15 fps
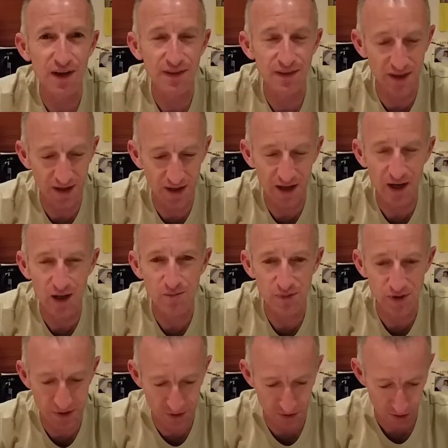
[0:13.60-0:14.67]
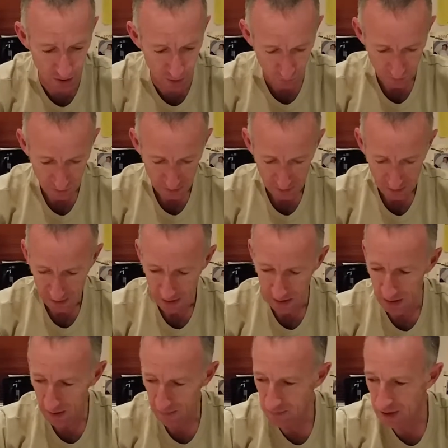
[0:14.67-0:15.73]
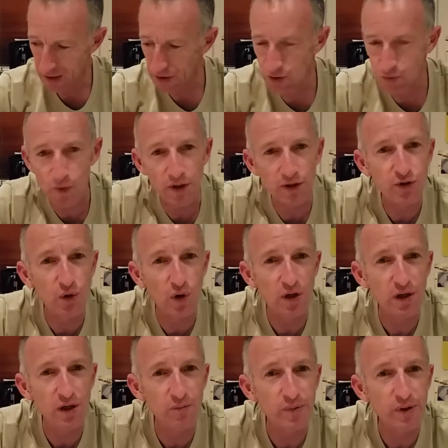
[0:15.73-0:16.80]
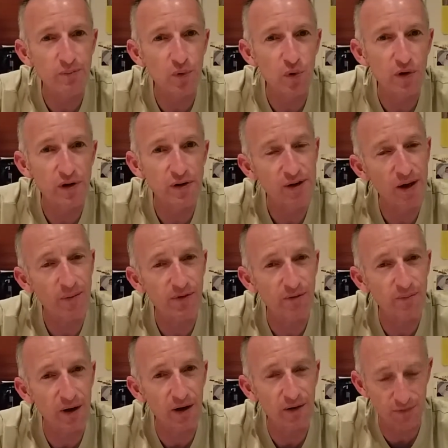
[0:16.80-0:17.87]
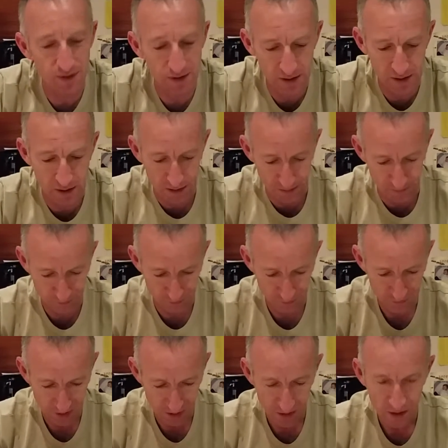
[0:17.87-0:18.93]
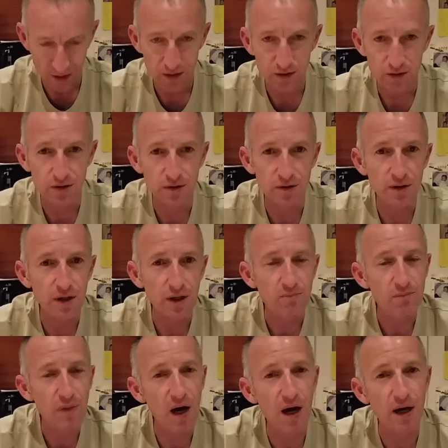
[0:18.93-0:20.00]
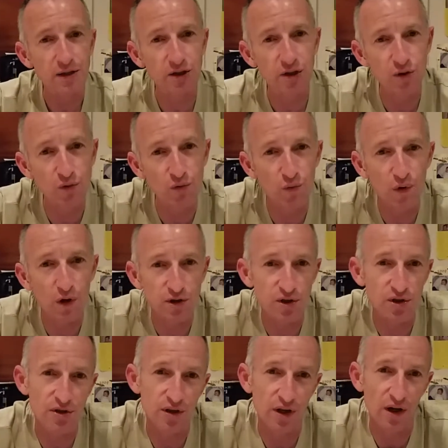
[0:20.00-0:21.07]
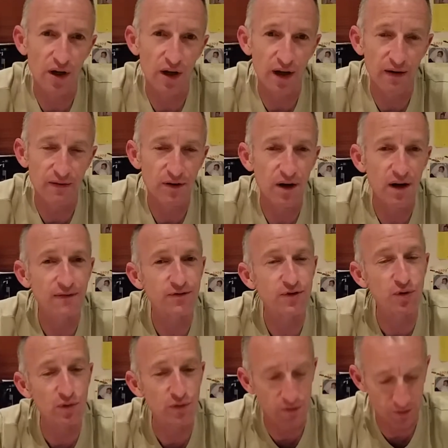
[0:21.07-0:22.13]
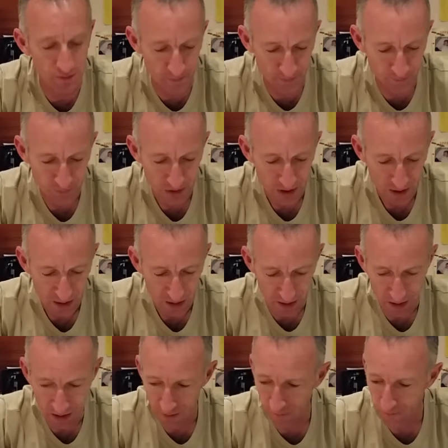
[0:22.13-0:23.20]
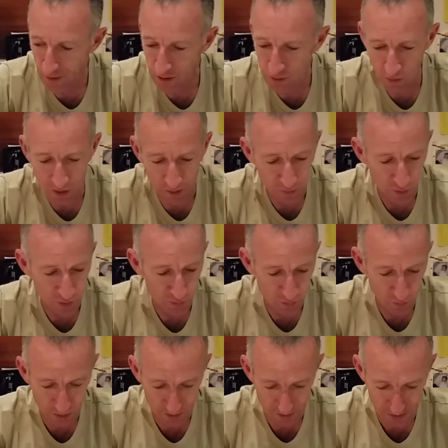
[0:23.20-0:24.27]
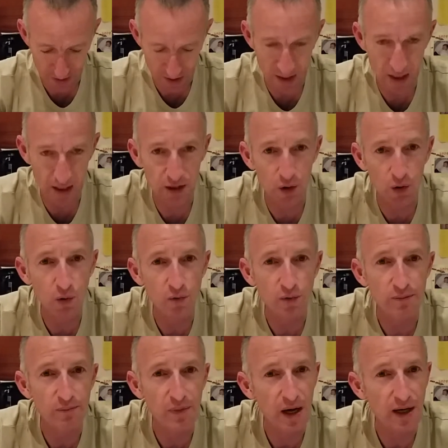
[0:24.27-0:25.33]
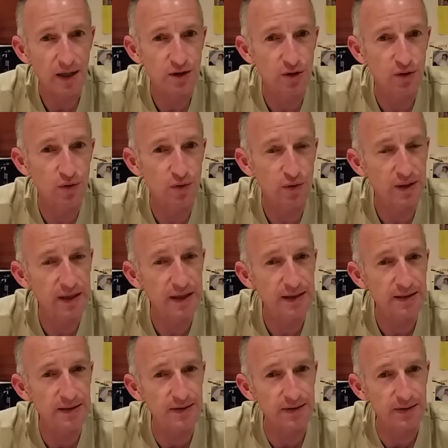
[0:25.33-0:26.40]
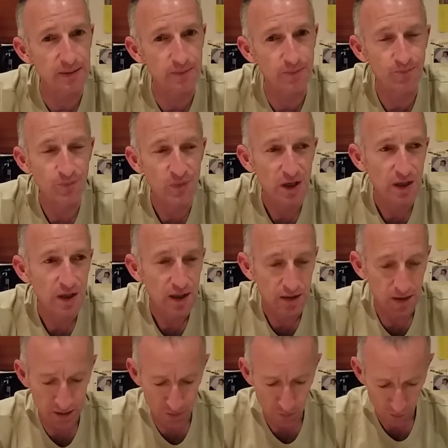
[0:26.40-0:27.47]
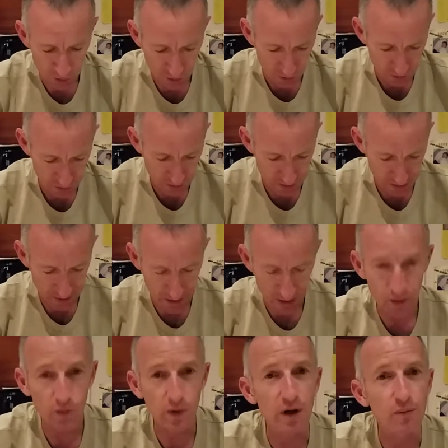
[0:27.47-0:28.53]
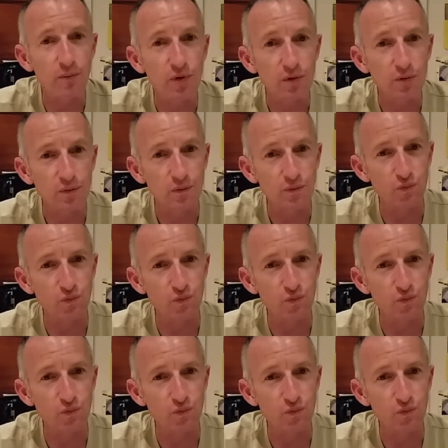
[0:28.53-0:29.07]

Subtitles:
Right there. Hello, Mr. Turtle. Just wanted to talk a little bit more in depth about the Mark II watches that I have. I have two of them. The first one I bought was called the Mark II Kingston. These watches, and the other one I bought